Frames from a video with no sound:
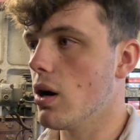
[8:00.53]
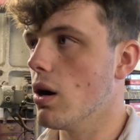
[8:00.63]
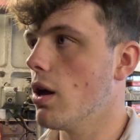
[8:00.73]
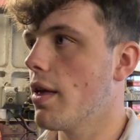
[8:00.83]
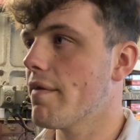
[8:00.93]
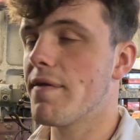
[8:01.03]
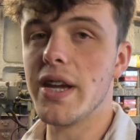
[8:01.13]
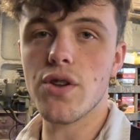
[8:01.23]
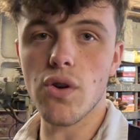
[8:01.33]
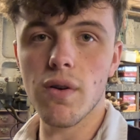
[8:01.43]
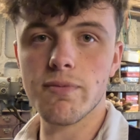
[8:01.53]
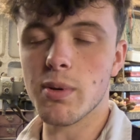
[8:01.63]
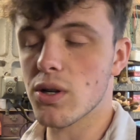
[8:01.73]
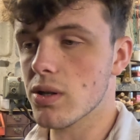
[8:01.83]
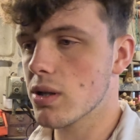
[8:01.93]
our feed troughs,
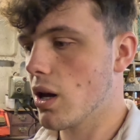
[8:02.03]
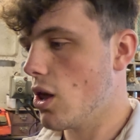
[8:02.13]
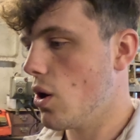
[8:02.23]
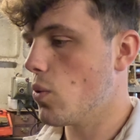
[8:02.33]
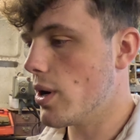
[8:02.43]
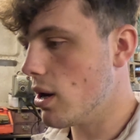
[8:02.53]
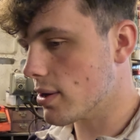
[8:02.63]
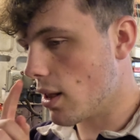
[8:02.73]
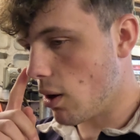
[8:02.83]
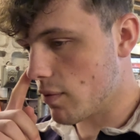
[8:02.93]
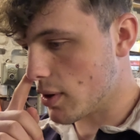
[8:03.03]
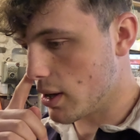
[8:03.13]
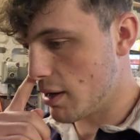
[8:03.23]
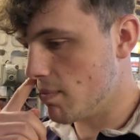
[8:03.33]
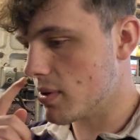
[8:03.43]
because we notice a lot of
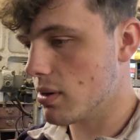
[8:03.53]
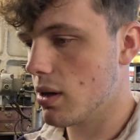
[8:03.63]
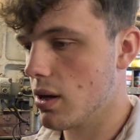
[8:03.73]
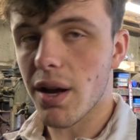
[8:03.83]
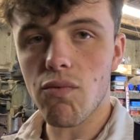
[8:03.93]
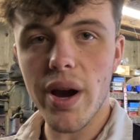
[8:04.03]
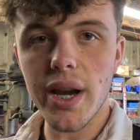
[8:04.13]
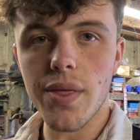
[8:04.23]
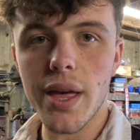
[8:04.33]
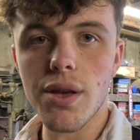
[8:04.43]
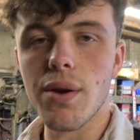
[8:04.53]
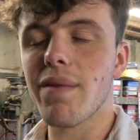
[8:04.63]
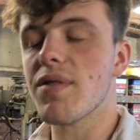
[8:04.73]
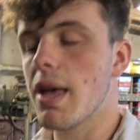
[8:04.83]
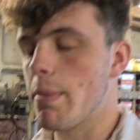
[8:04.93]
times you get rain in there and you
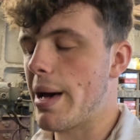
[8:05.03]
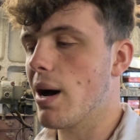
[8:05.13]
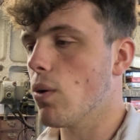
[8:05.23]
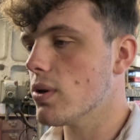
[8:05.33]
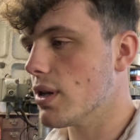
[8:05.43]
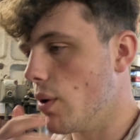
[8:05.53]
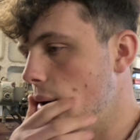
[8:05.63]
have to tip it out. So